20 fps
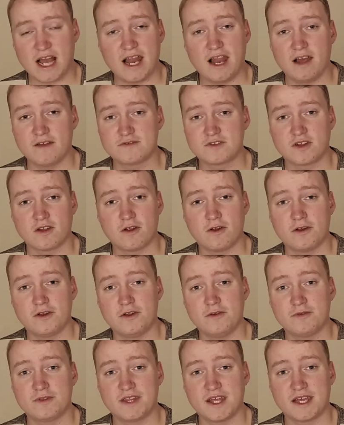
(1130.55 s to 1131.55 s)
I love to learn
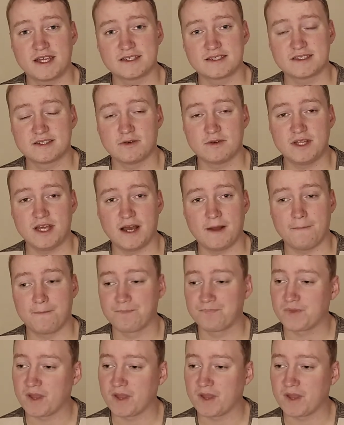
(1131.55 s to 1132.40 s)
new things. So yeah,